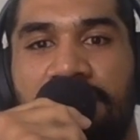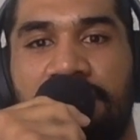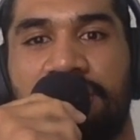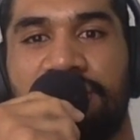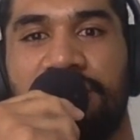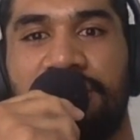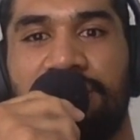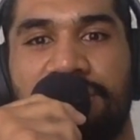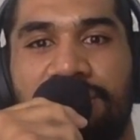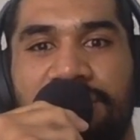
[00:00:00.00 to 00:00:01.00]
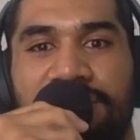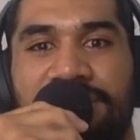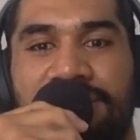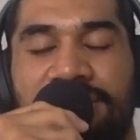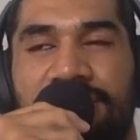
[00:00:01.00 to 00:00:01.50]
Yeah, drinking was
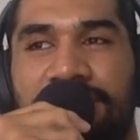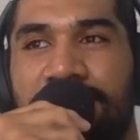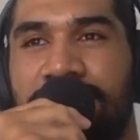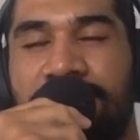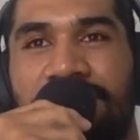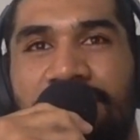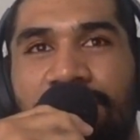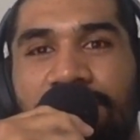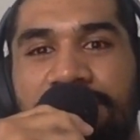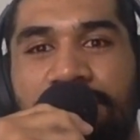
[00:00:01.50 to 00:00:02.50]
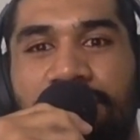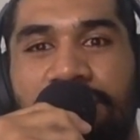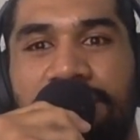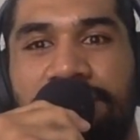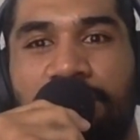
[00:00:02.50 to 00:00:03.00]
always the
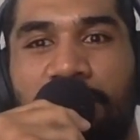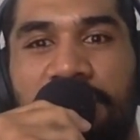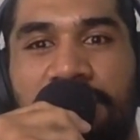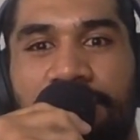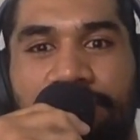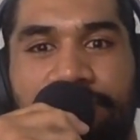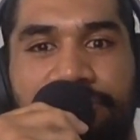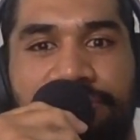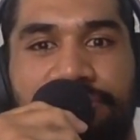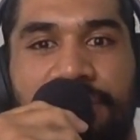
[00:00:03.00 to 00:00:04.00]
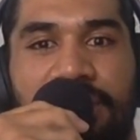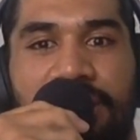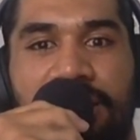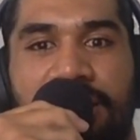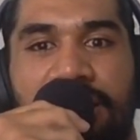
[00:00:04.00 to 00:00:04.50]
poison for me.
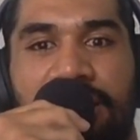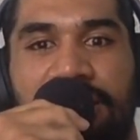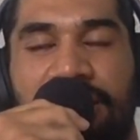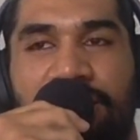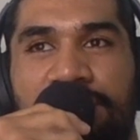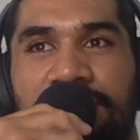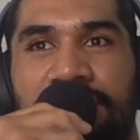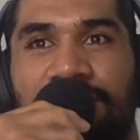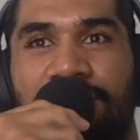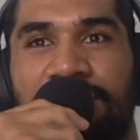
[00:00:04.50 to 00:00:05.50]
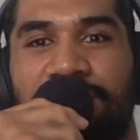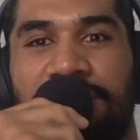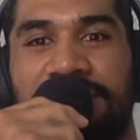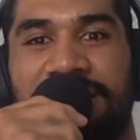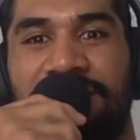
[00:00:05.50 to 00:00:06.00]
And yeah, once
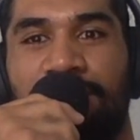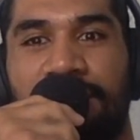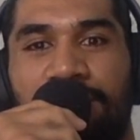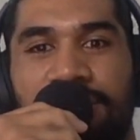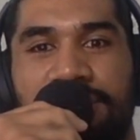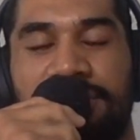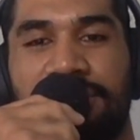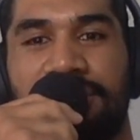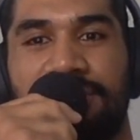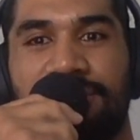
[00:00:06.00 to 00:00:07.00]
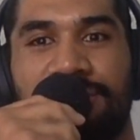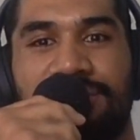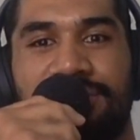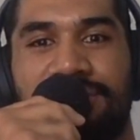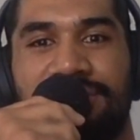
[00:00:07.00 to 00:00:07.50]
Willis gave me that Woodstock, it
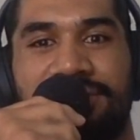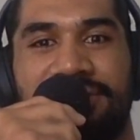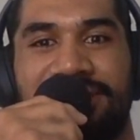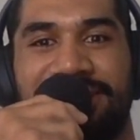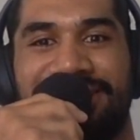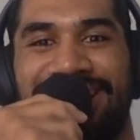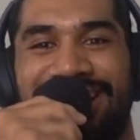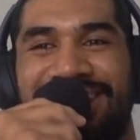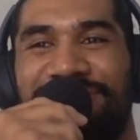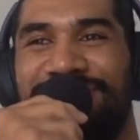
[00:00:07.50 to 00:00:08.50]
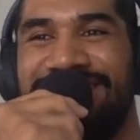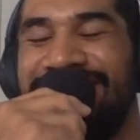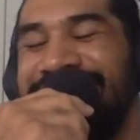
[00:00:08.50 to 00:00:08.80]
was I loved it.